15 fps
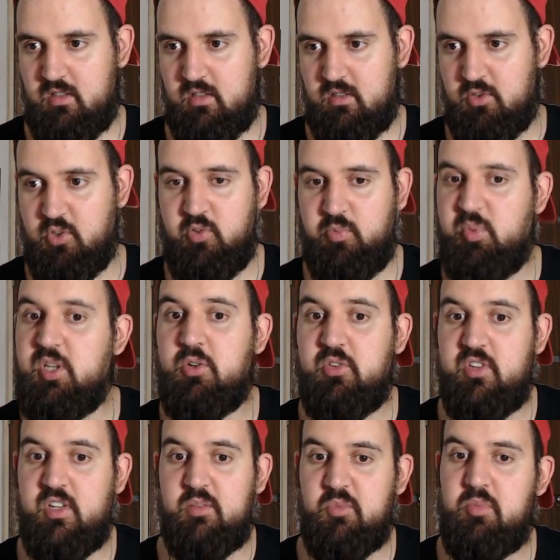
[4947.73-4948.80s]
the
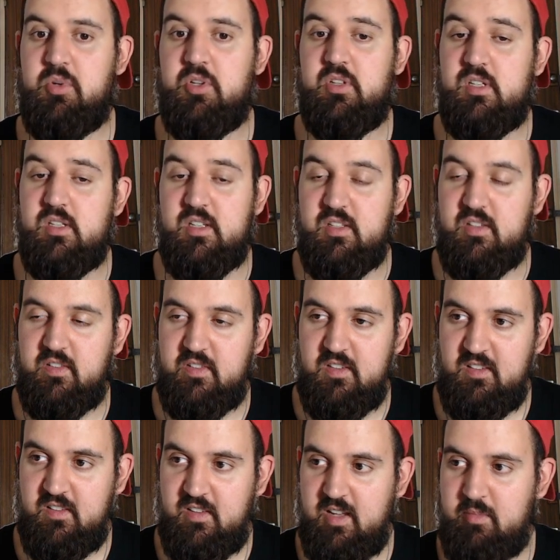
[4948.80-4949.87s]
Spinozian moment in his
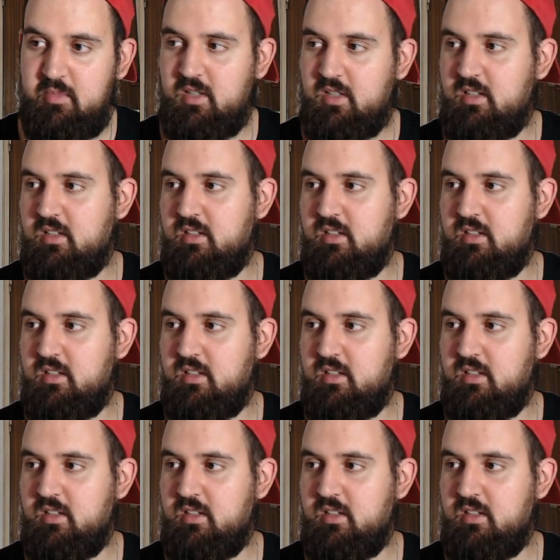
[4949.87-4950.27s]
system,